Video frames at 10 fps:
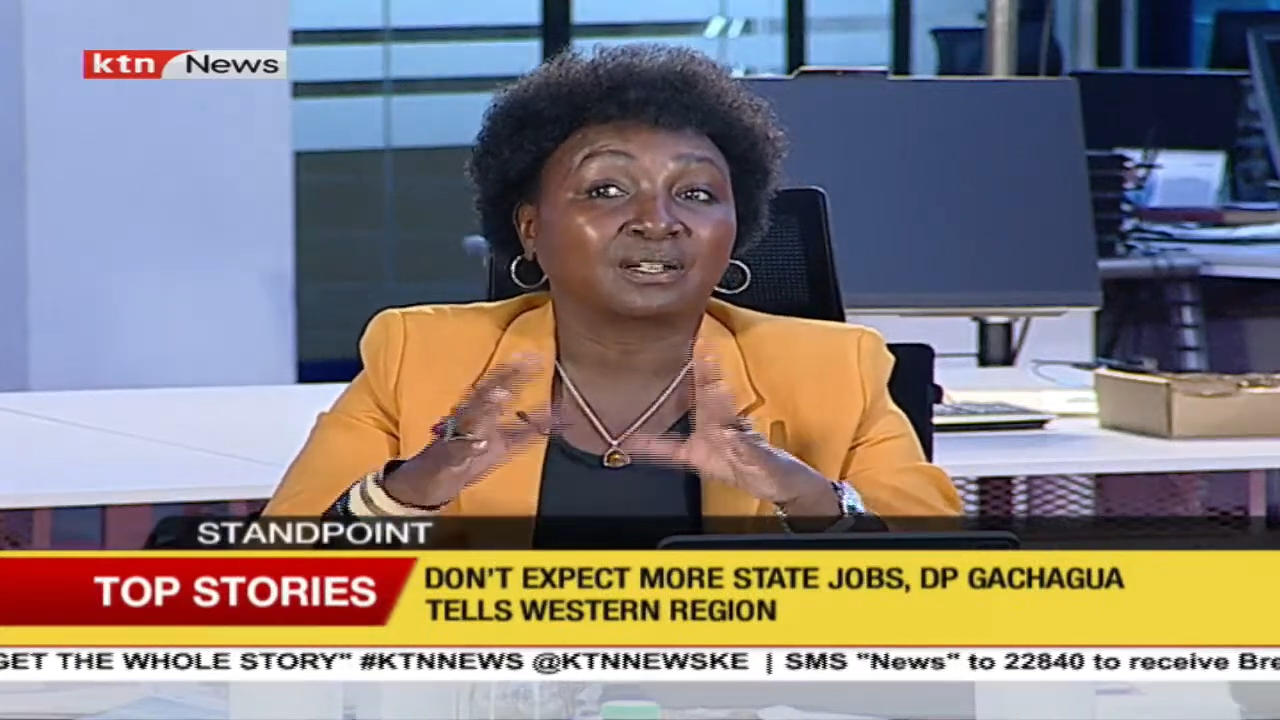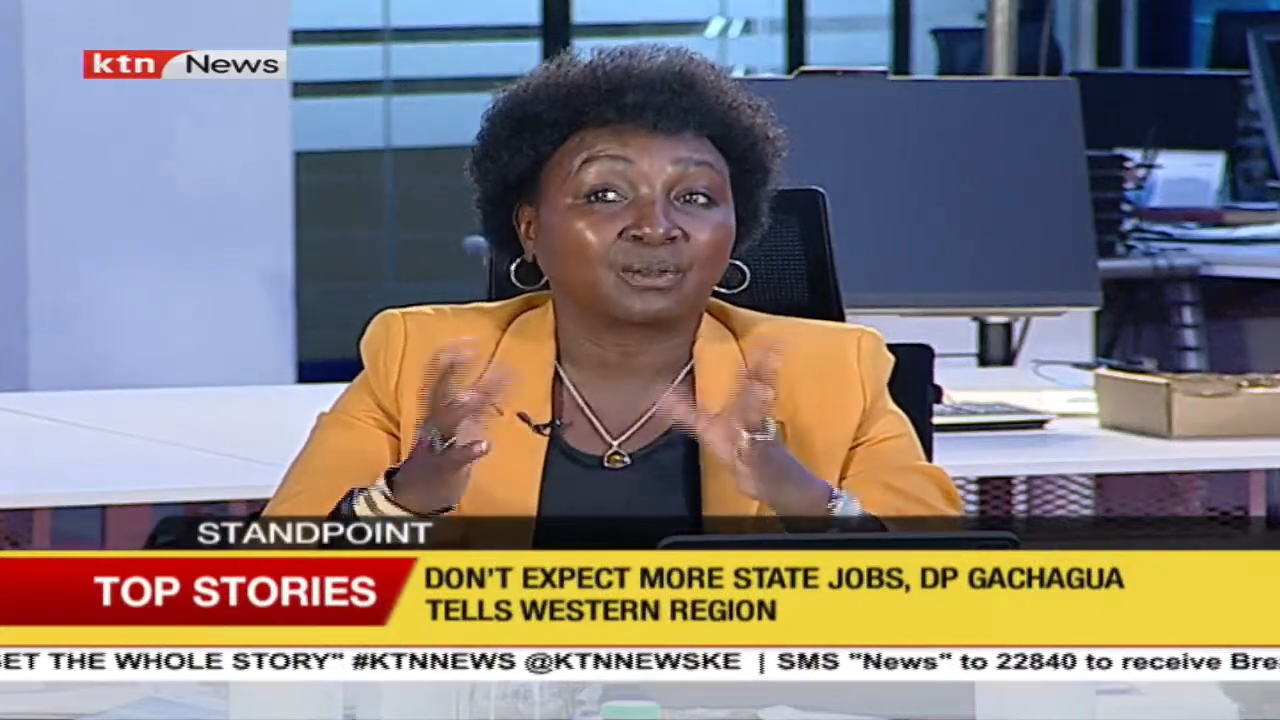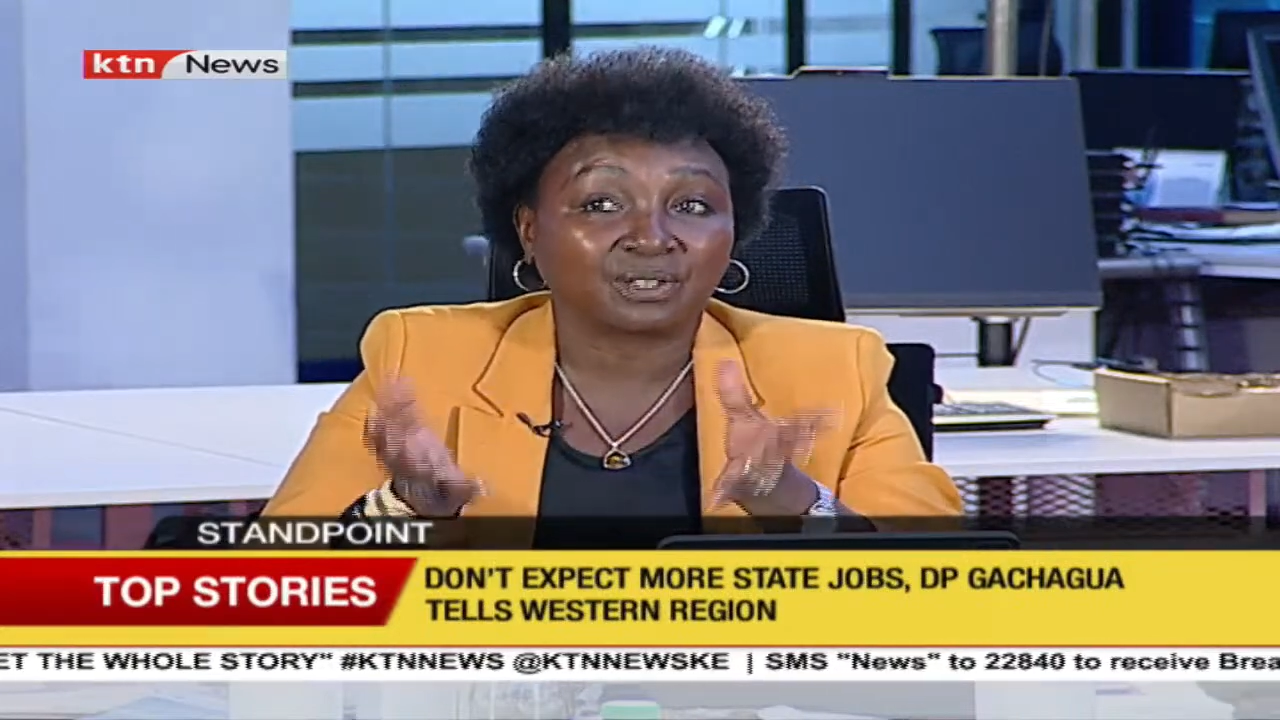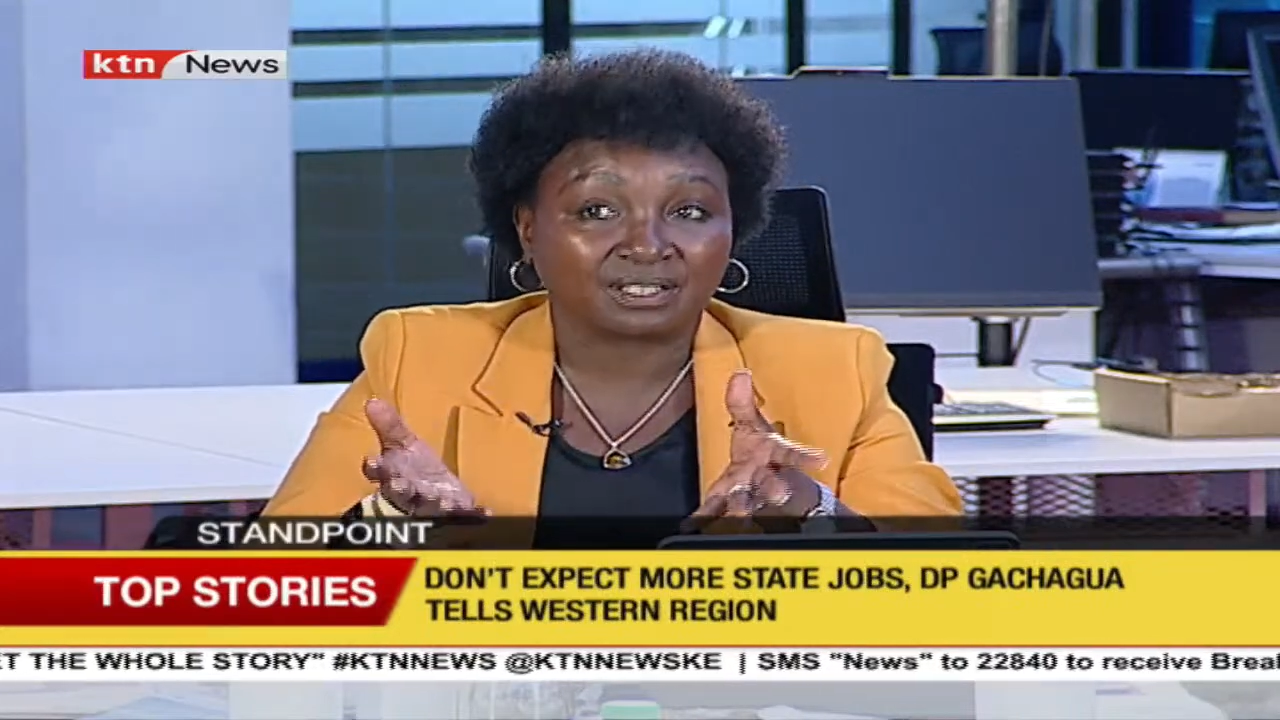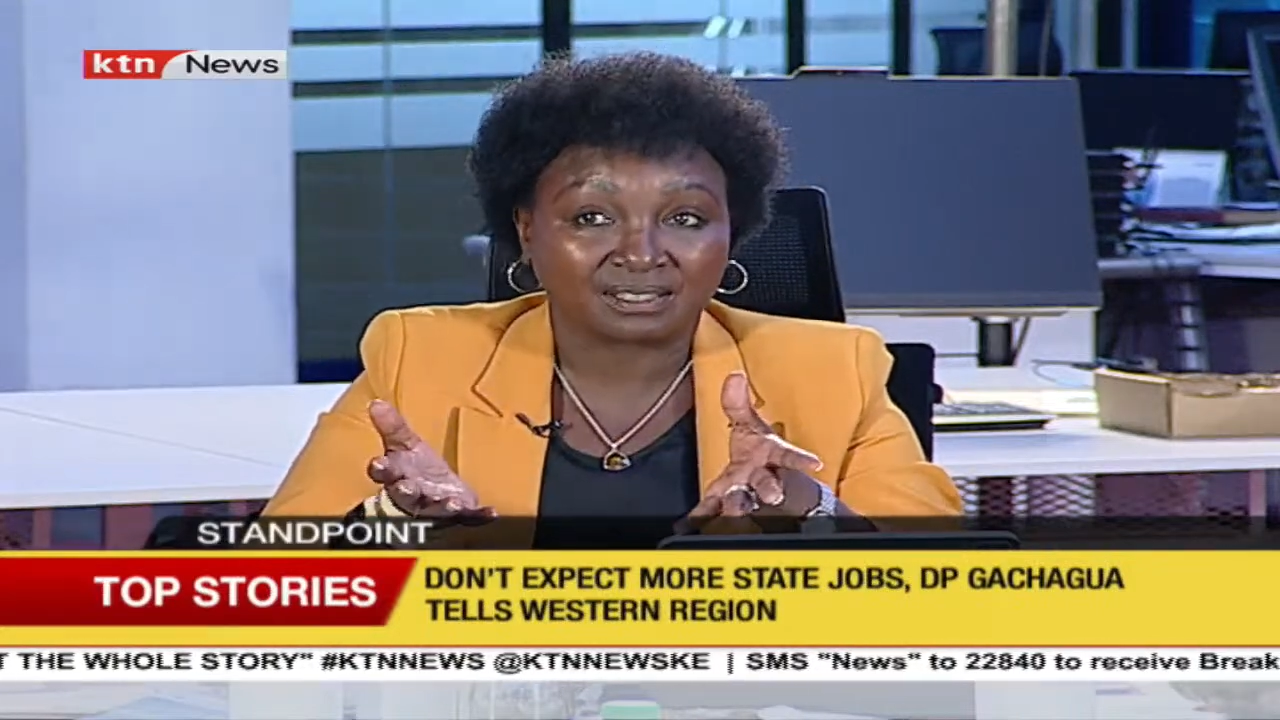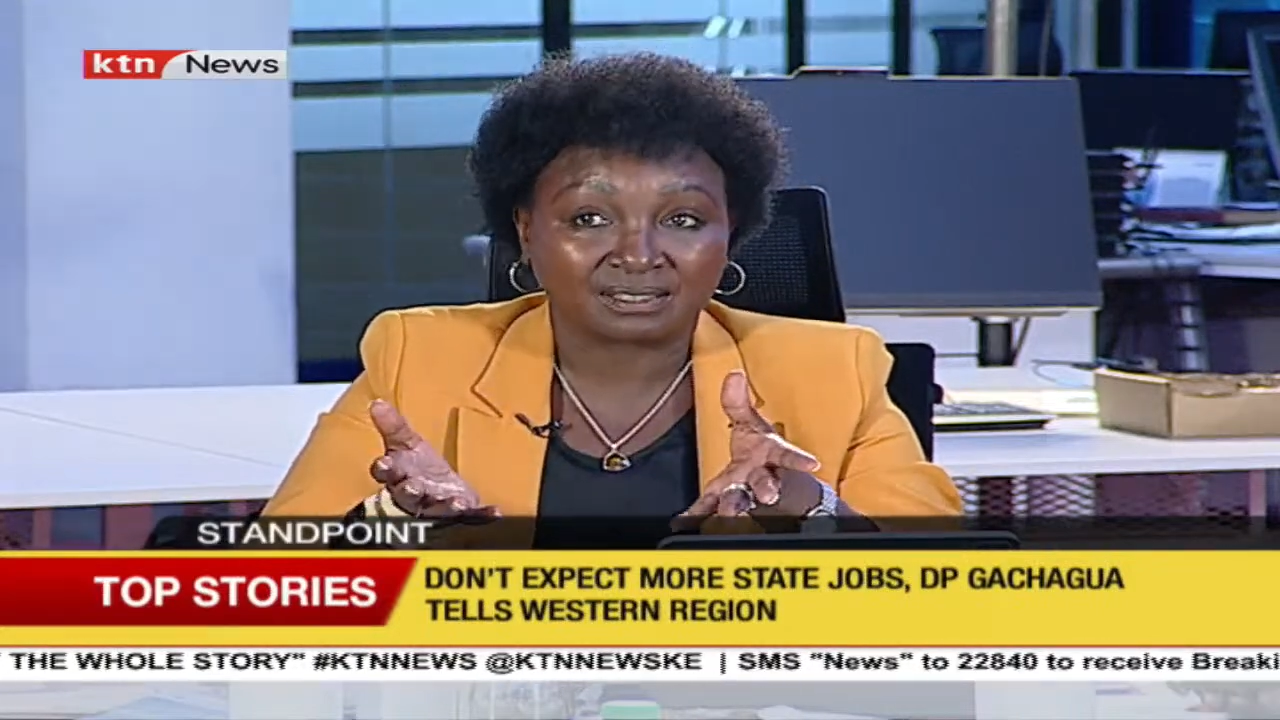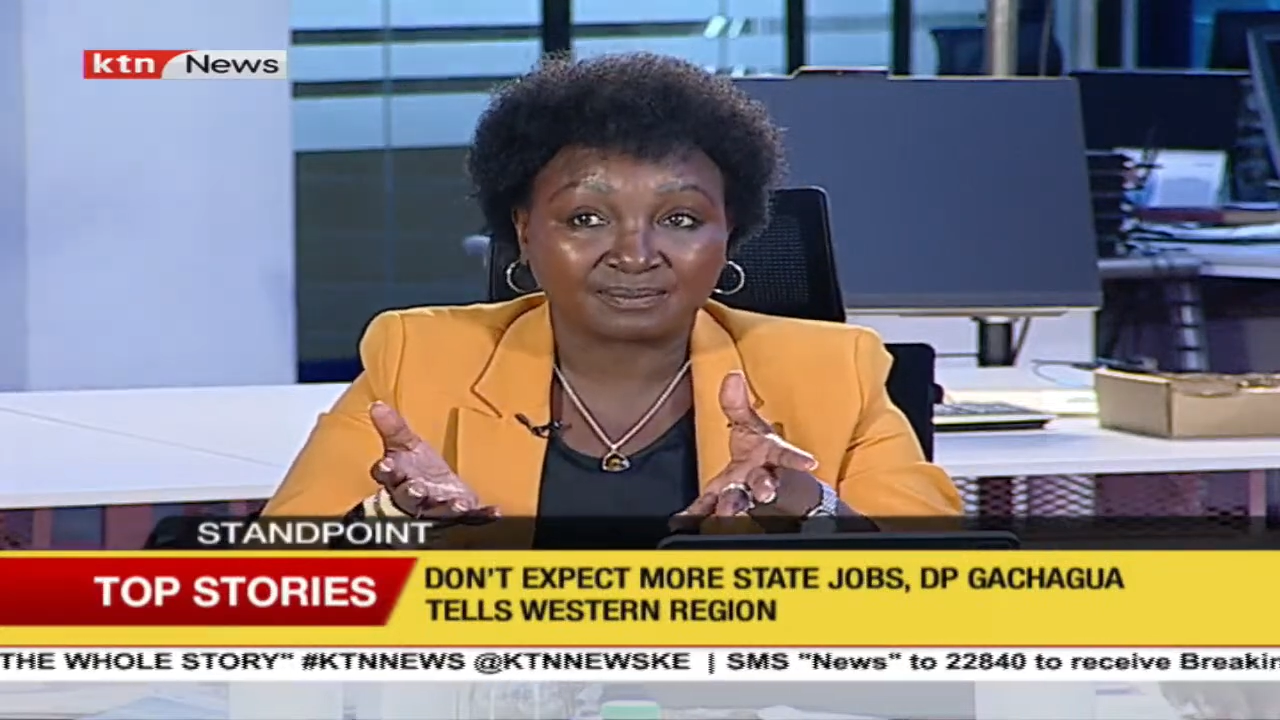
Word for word: a caucus.